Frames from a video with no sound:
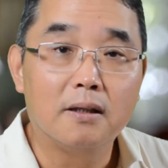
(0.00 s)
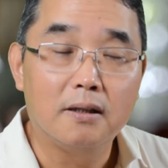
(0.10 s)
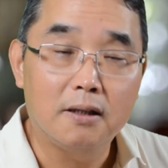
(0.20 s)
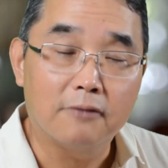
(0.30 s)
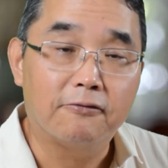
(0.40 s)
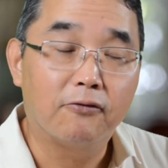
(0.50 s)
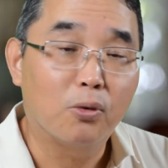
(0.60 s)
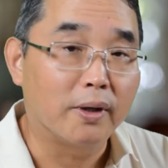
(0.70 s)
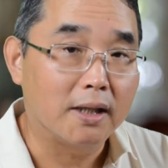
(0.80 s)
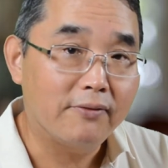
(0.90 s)
If for
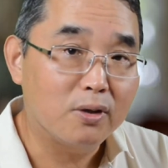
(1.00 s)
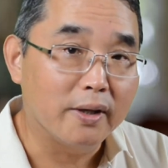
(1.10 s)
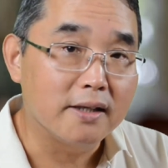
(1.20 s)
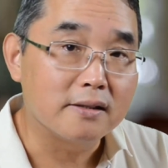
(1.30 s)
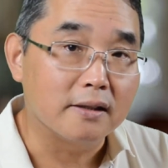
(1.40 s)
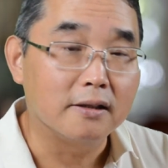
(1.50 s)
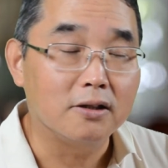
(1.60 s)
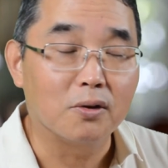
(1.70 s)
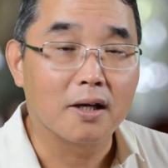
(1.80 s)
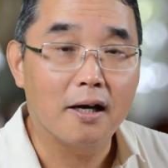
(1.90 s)
whatever reason
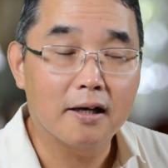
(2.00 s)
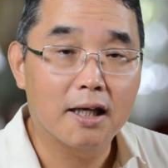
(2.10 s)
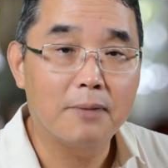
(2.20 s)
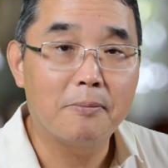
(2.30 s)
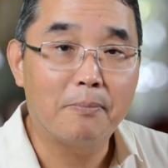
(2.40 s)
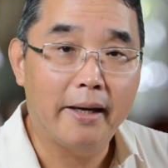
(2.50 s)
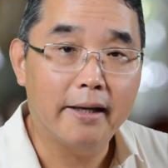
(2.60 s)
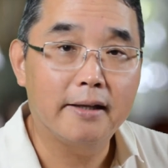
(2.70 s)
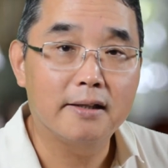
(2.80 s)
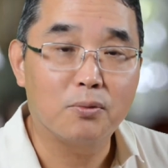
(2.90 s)
you can't keep
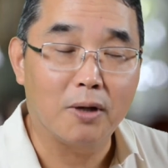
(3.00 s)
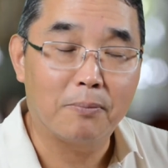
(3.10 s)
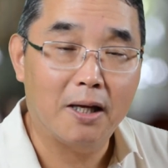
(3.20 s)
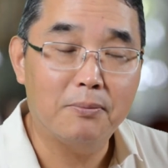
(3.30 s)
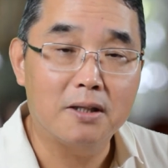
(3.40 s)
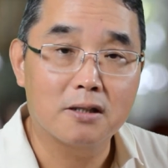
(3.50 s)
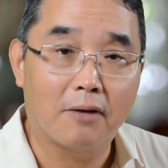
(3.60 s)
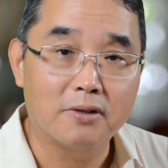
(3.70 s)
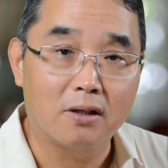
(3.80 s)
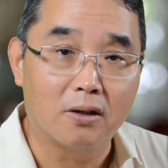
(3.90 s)
making the repayment
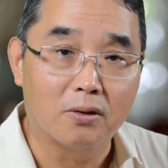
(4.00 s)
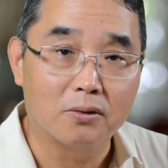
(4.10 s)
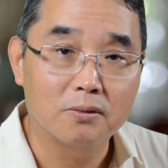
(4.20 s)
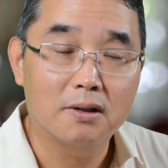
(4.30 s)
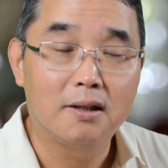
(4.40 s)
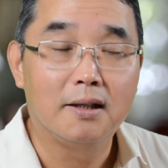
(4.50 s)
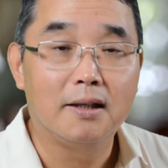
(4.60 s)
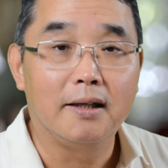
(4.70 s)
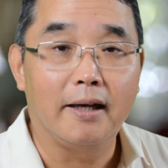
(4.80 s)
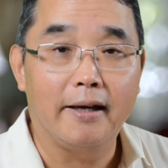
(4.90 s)
of the loan,
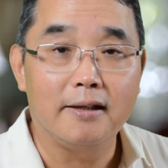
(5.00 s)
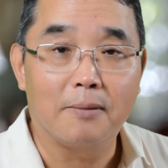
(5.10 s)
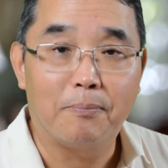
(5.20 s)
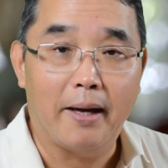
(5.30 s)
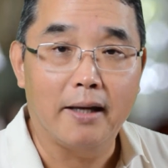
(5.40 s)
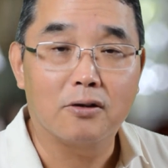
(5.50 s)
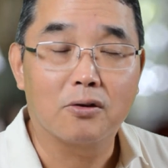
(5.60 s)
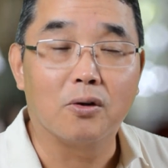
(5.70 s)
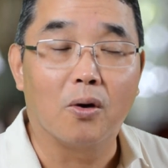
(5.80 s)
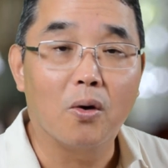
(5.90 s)
and the bank
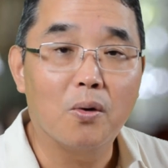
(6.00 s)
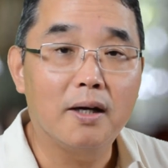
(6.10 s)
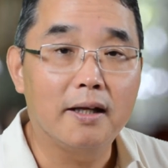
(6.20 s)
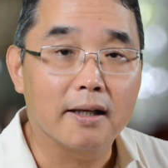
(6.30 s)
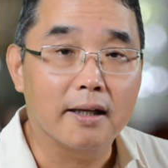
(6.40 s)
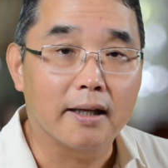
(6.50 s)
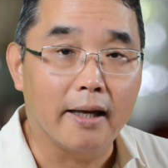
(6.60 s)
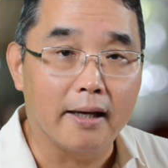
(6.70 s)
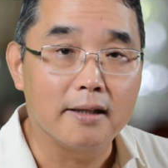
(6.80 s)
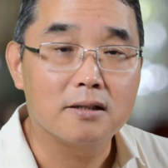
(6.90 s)
could only
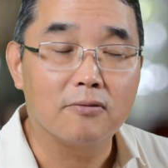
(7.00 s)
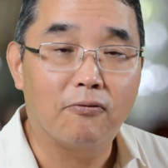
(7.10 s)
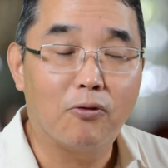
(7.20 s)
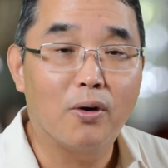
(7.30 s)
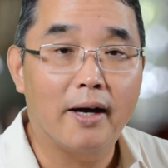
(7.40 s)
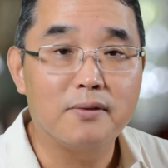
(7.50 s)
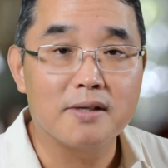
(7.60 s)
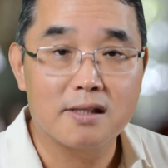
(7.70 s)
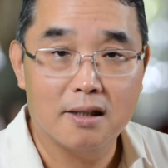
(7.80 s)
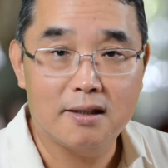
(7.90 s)
get
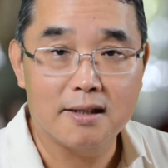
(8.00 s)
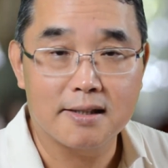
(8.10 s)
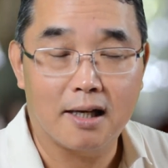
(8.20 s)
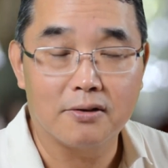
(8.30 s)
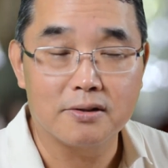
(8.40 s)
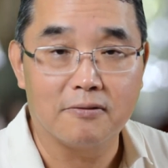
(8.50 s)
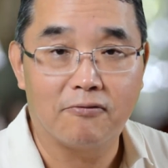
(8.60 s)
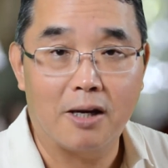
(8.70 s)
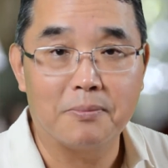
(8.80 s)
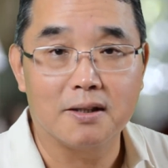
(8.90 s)
$430,000
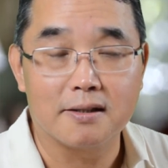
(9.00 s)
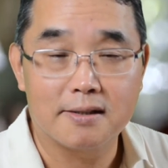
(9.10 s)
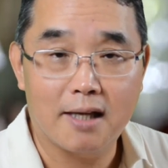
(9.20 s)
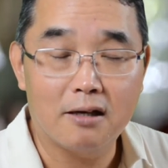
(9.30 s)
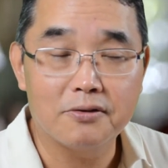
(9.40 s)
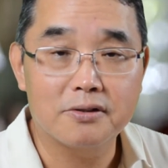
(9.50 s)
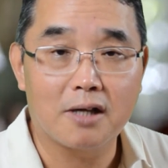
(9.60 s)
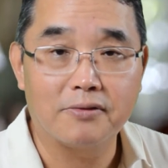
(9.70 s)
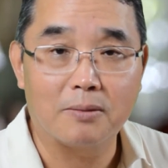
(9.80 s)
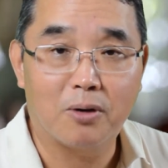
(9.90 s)
from the sales
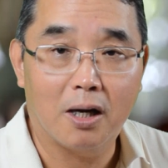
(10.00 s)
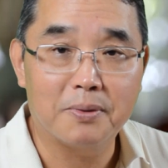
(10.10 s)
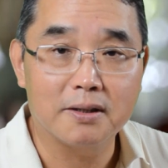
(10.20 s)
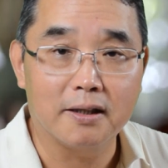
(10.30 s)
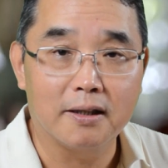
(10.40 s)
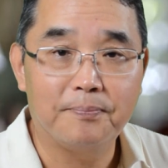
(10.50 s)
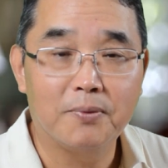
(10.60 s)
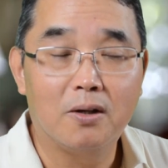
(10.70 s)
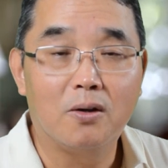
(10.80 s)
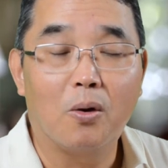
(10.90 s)
of the property,
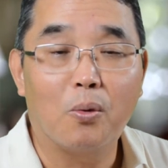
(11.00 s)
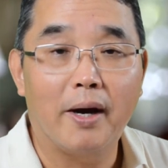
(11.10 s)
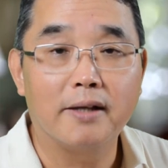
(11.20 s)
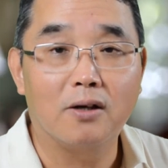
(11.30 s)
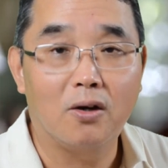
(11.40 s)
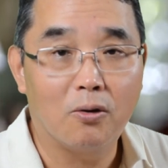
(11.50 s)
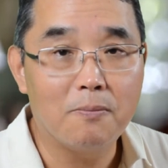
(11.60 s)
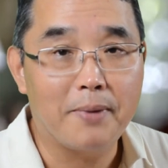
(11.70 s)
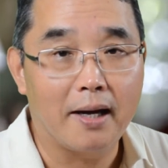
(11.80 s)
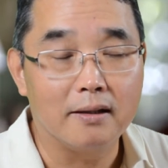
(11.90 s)
while the loan
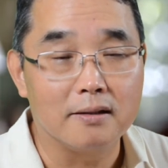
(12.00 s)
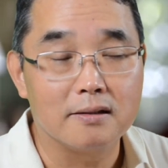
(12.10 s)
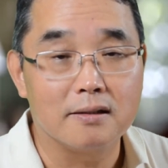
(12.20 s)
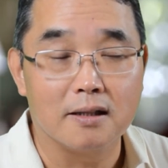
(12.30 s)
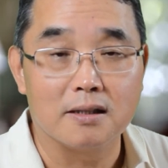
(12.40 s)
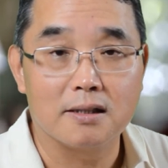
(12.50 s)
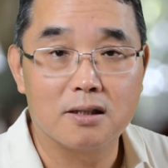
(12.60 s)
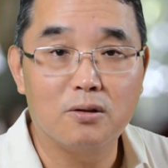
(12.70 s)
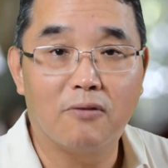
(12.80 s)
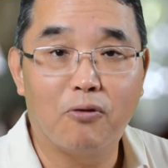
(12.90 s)
balance is
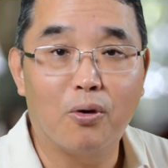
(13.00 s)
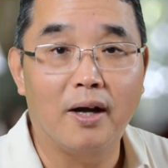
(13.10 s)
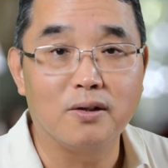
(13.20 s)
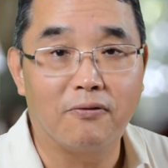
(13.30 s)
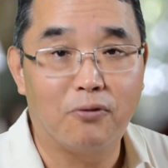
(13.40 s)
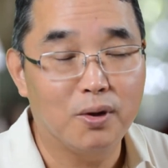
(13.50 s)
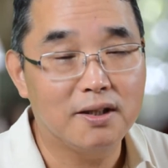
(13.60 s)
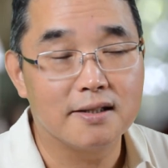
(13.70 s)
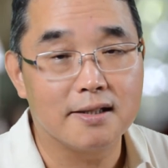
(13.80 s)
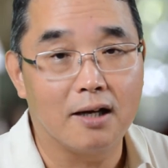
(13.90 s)
still
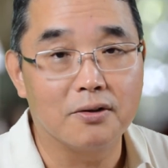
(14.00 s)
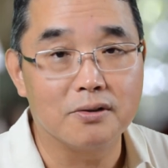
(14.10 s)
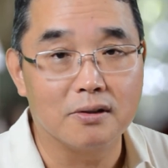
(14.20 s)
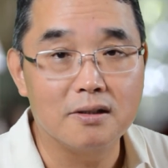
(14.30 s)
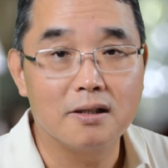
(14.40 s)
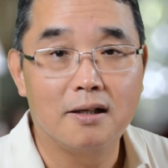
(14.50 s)
$440,000,